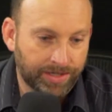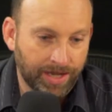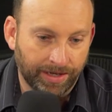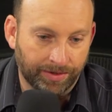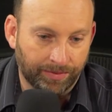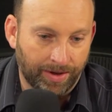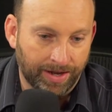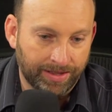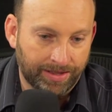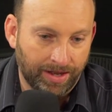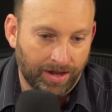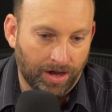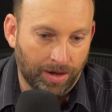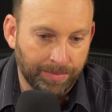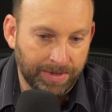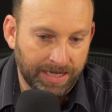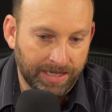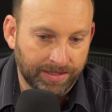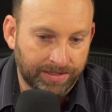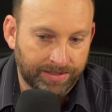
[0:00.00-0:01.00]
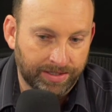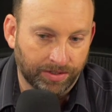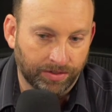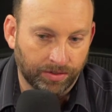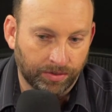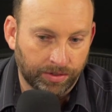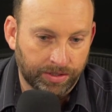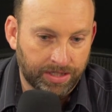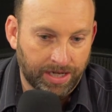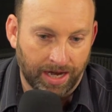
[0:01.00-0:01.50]
nailed it right there. I mean, it
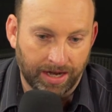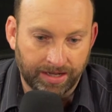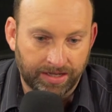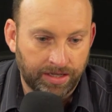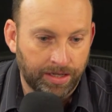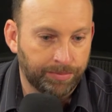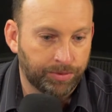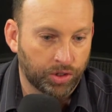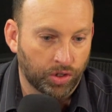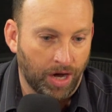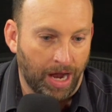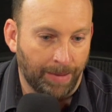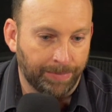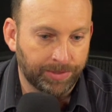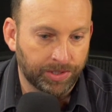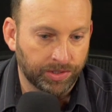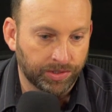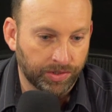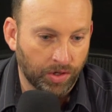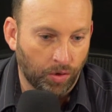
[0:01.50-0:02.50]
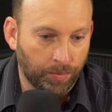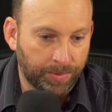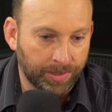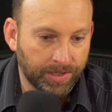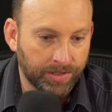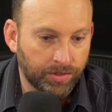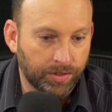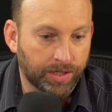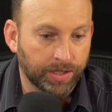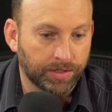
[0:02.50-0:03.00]
still kind of keeps your options
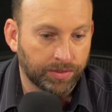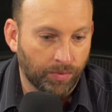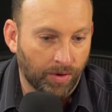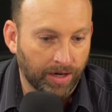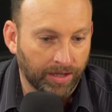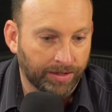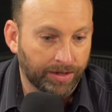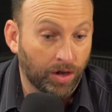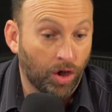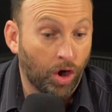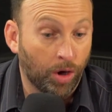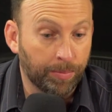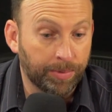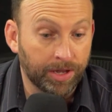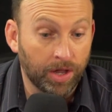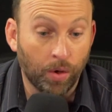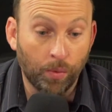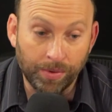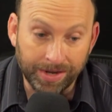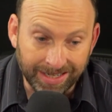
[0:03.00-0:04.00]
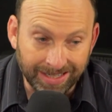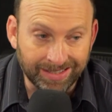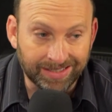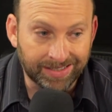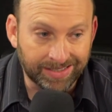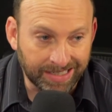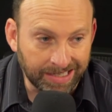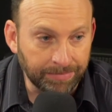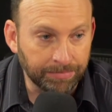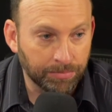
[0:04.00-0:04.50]
open. You can run a little RPO, and we did
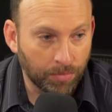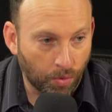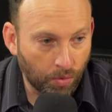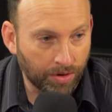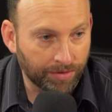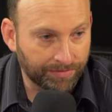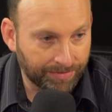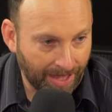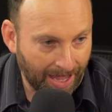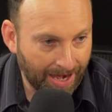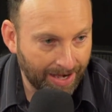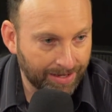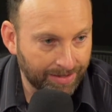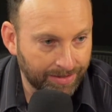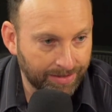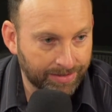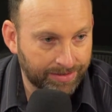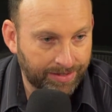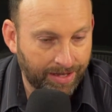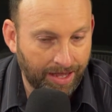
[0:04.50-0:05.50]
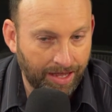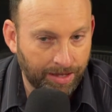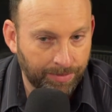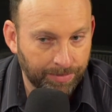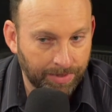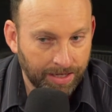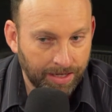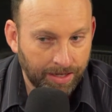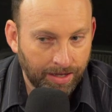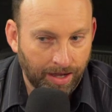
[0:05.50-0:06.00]
see more of that in this
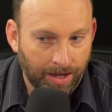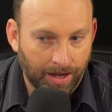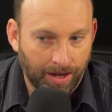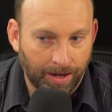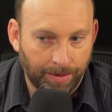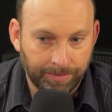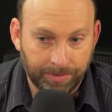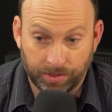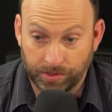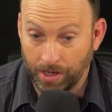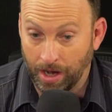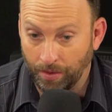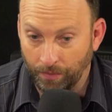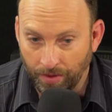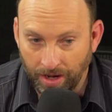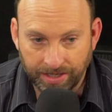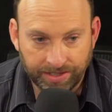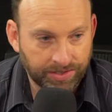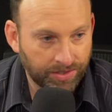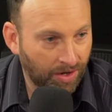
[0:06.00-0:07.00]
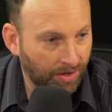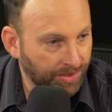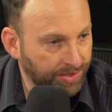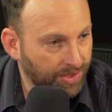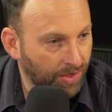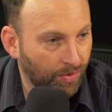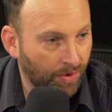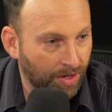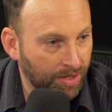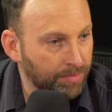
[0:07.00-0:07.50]
game. Um, you saw Russ
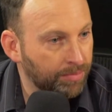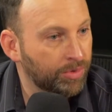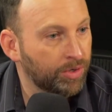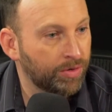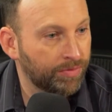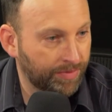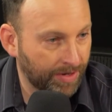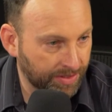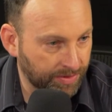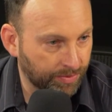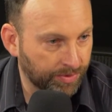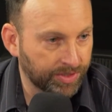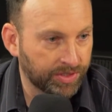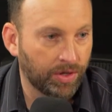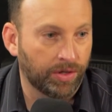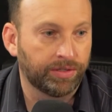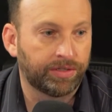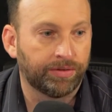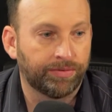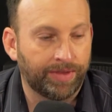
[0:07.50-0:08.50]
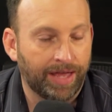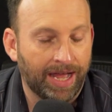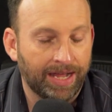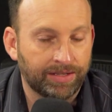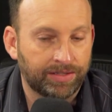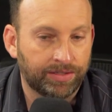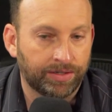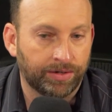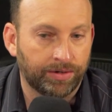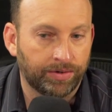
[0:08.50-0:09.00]
also on the move as a result of
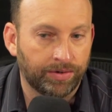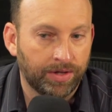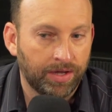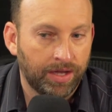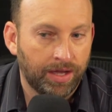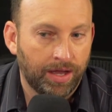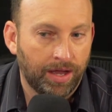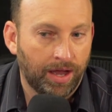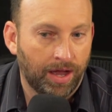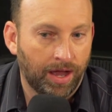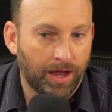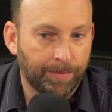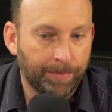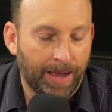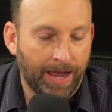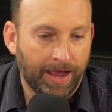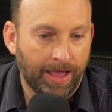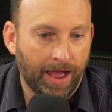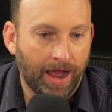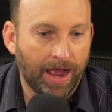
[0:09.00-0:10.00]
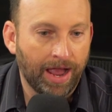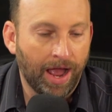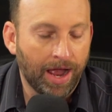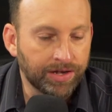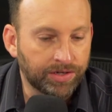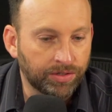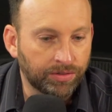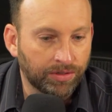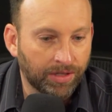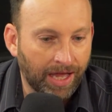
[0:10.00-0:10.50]
that. So um, I, I, I
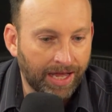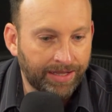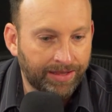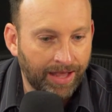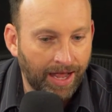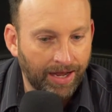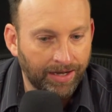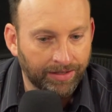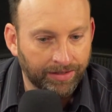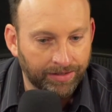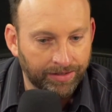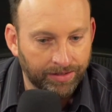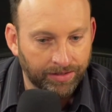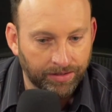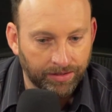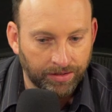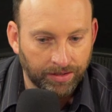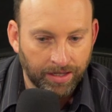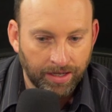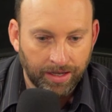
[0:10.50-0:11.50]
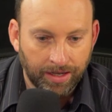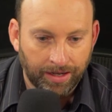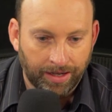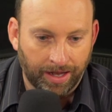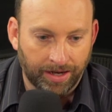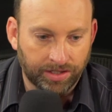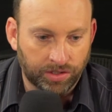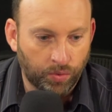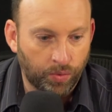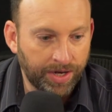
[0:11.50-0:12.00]
do like that little
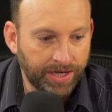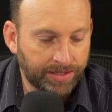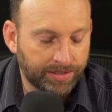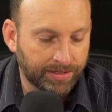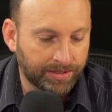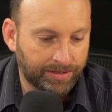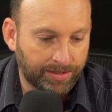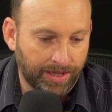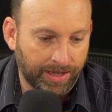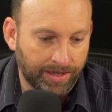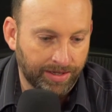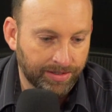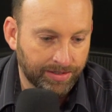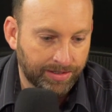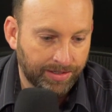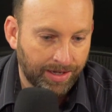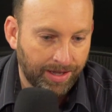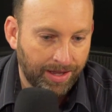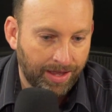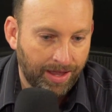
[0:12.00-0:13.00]
kind of tweak to things,